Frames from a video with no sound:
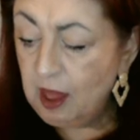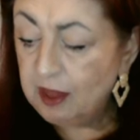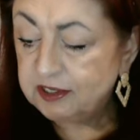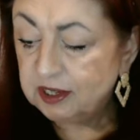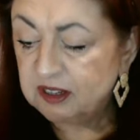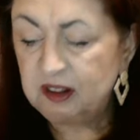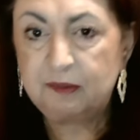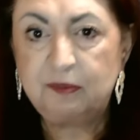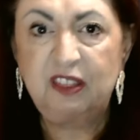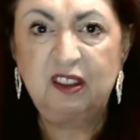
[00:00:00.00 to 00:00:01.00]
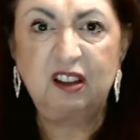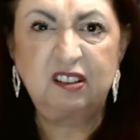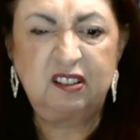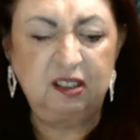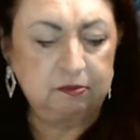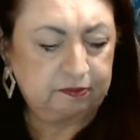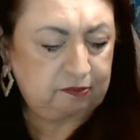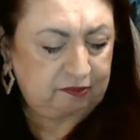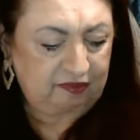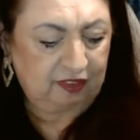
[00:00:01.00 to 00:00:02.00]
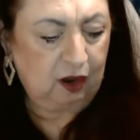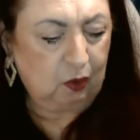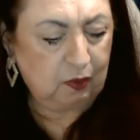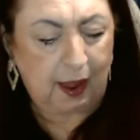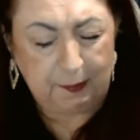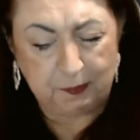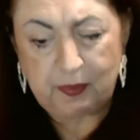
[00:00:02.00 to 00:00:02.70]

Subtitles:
And to collect my thoughts too. Okay.